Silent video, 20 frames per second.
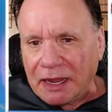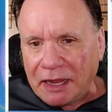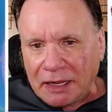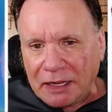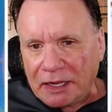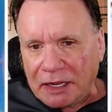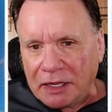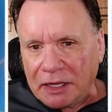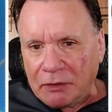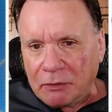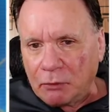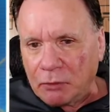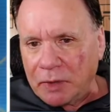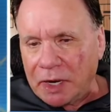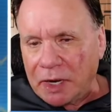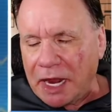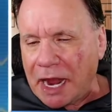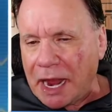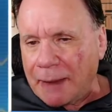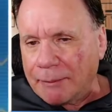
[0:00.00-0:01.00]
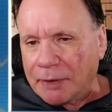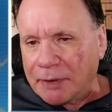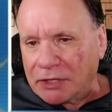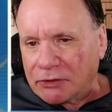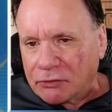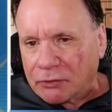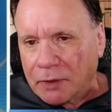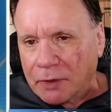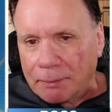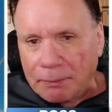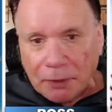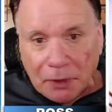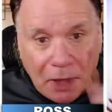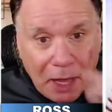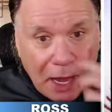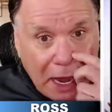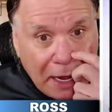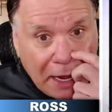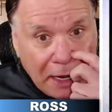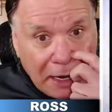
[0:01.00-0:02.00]
in rehab at
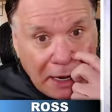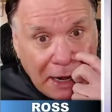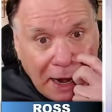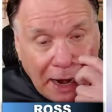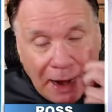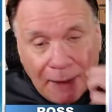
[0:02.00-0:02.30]
AAA,